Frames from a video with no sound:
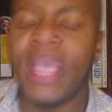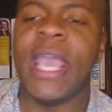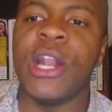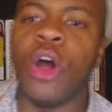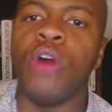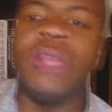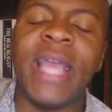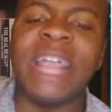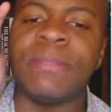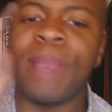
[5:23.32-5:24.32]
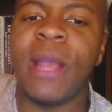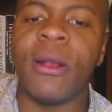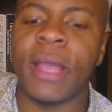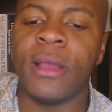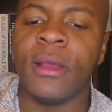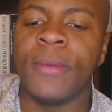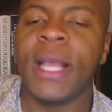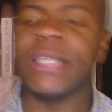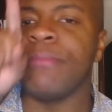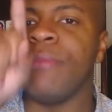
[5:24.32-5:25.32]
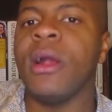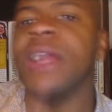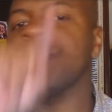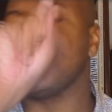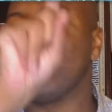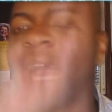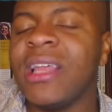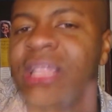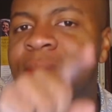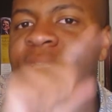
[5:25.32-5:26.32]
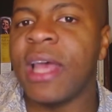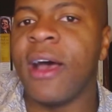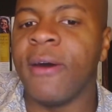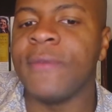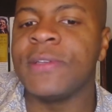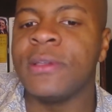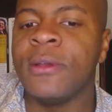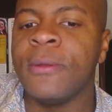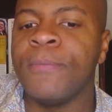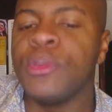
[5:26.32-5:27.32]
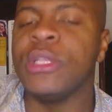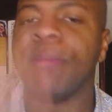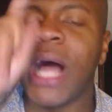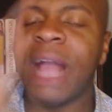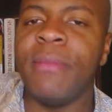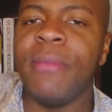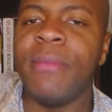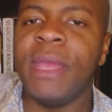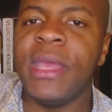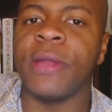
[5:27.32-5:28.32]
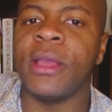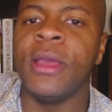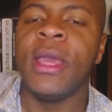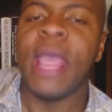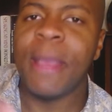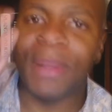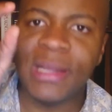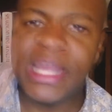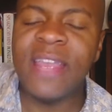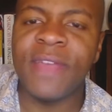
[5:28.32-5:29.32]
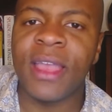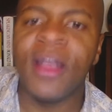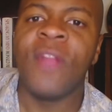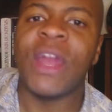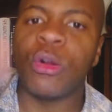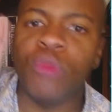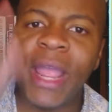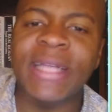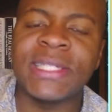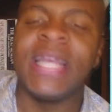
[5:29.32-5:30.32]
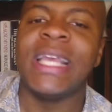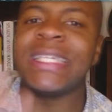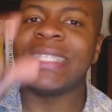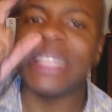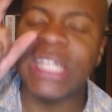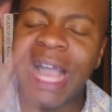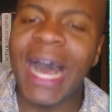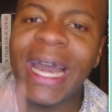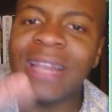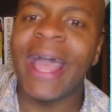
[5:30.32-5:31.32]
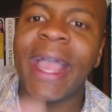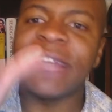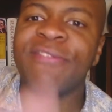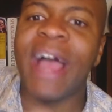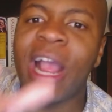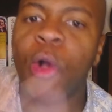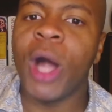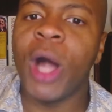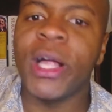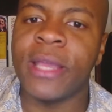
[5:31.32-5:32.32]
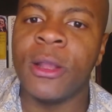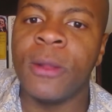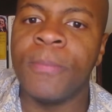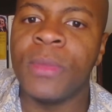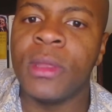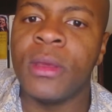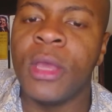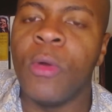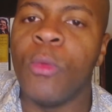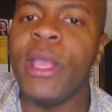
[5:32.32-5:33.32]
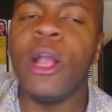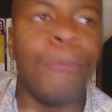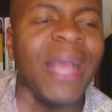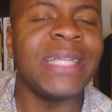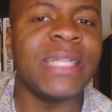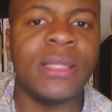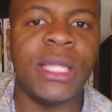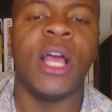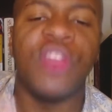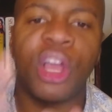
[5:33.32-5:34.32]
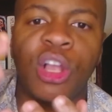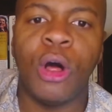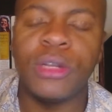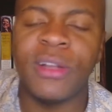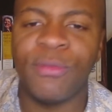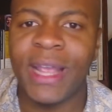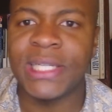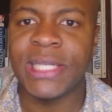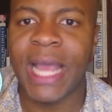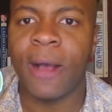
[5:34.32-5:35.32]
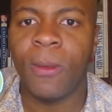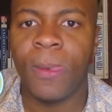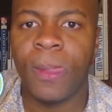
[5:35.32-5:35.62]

It only has bearing because Americans are shackling themselves to the block of mediocrity in believing that a race is this godlike divine quality. We are basically the cult of race now.